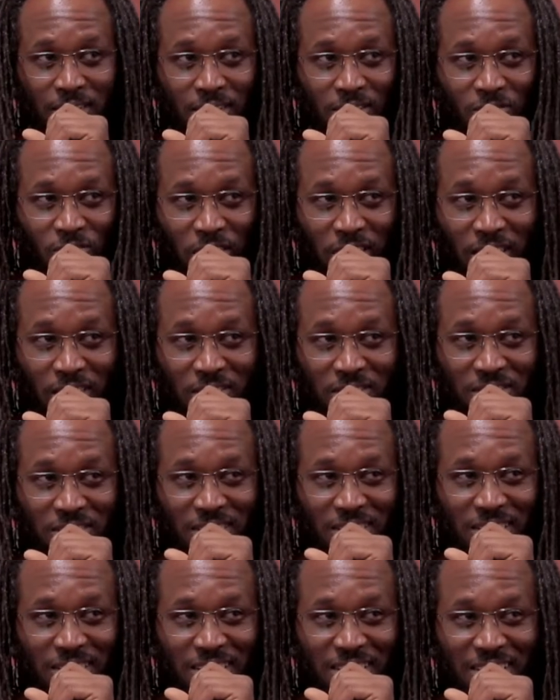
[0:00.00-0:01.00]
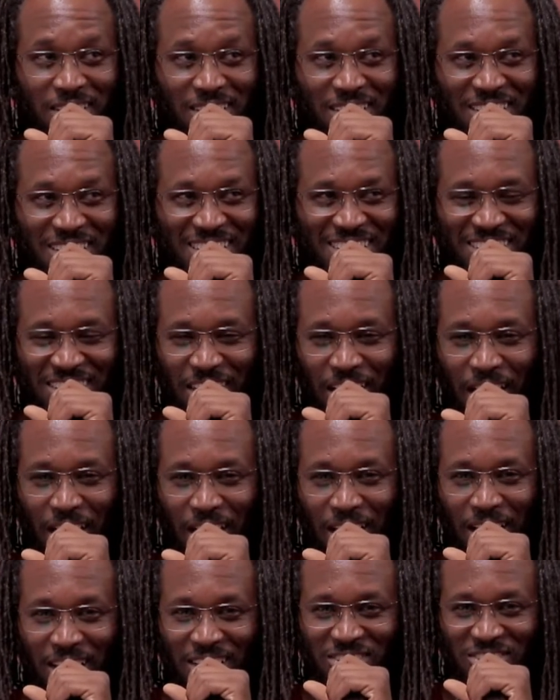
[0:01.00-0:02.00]
right now?
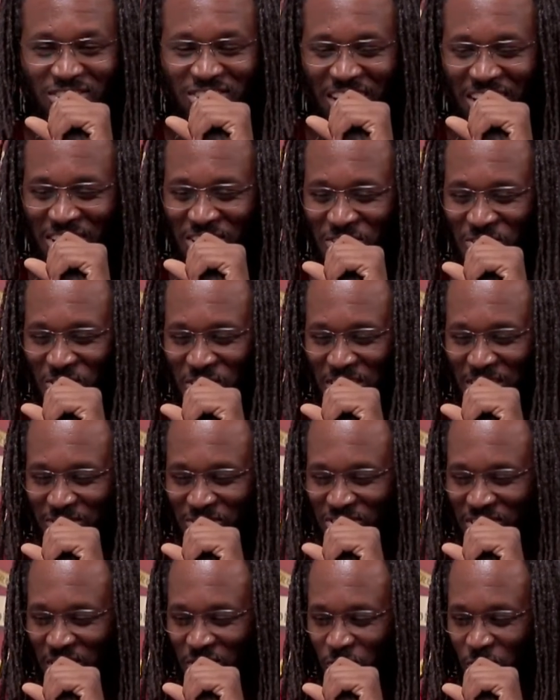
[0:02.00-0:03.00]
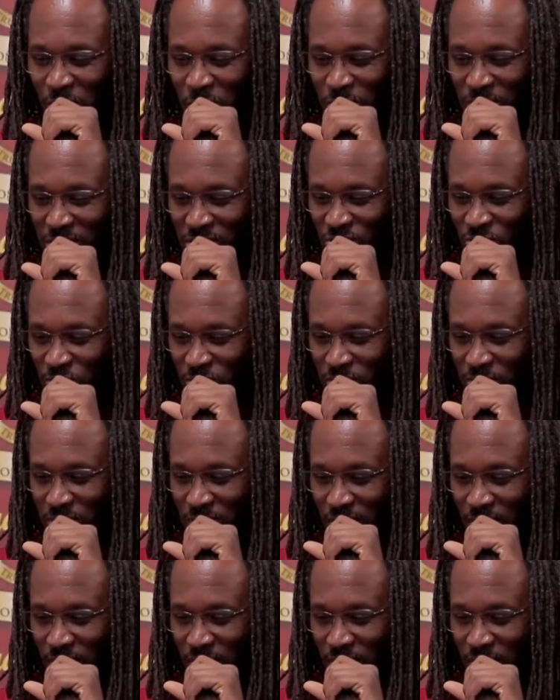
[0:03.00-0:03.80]
Shalom, shalom, Israel.